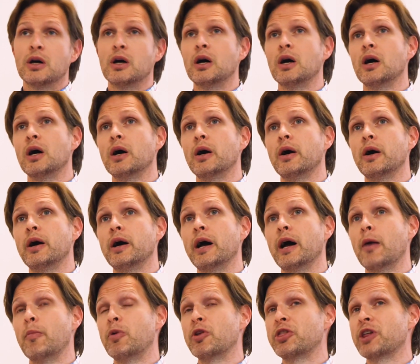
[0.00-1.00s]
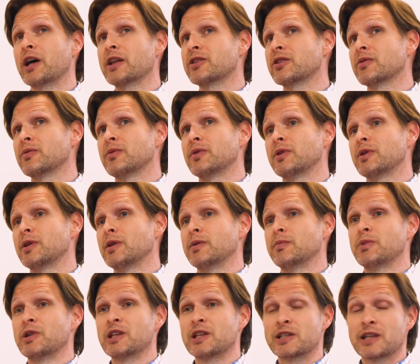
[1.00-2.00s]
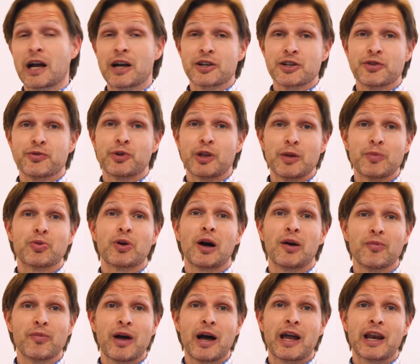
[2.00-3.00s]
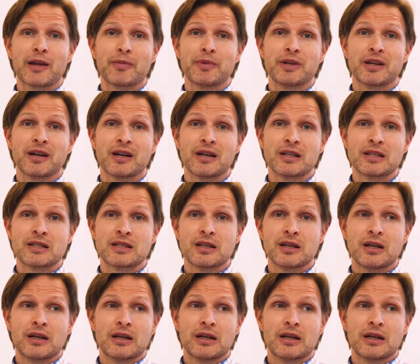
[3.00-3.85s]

But it's actually really problematic because